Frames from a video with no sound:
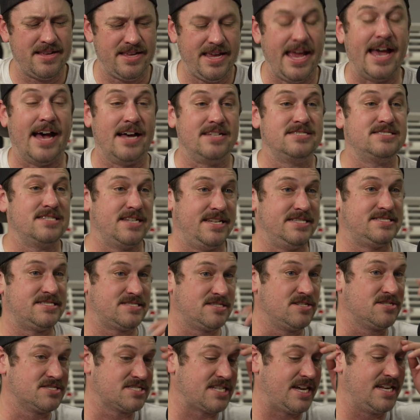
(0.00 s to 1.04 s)
Yes. It
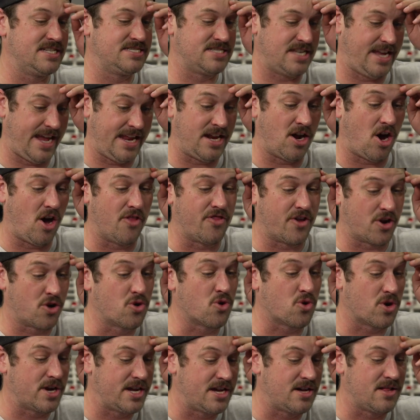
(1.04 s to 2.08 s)
still says, and on the
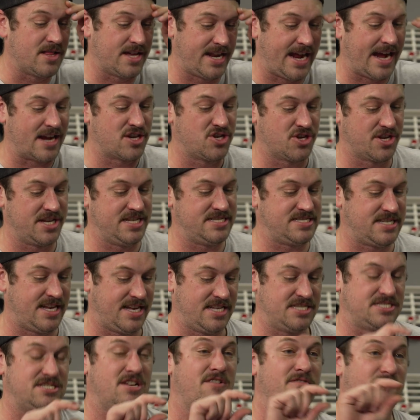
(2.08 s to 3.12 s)
grill, it actually
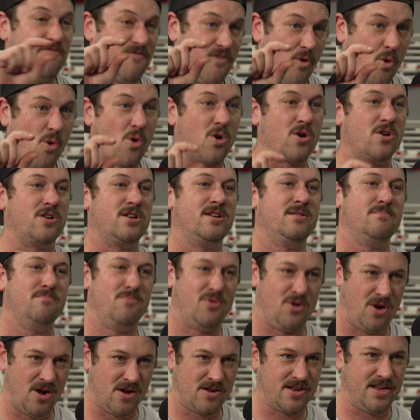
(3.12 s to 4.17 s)
says Ford
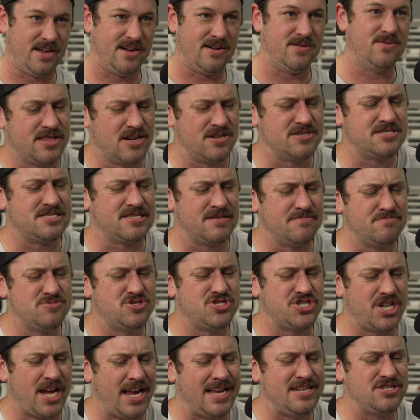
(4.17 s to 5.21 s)
Bronco. There's some
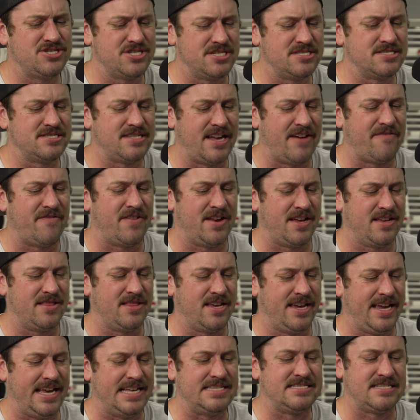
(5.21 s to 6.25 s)
changes,
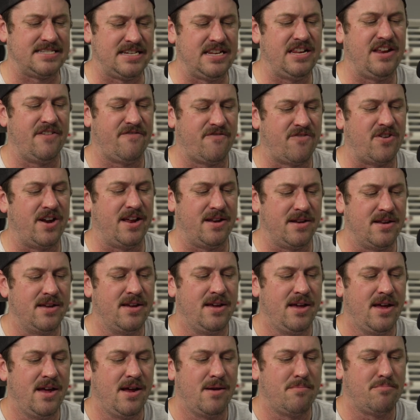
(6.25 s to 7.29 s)
definitely. It's a different
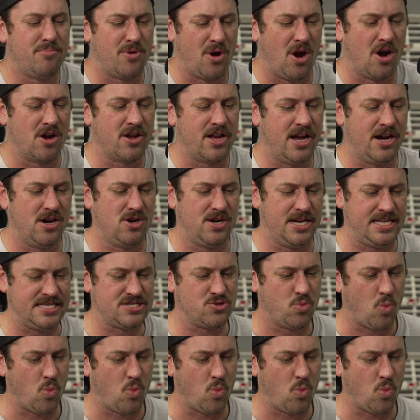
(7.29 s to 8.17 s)
Bronco. It's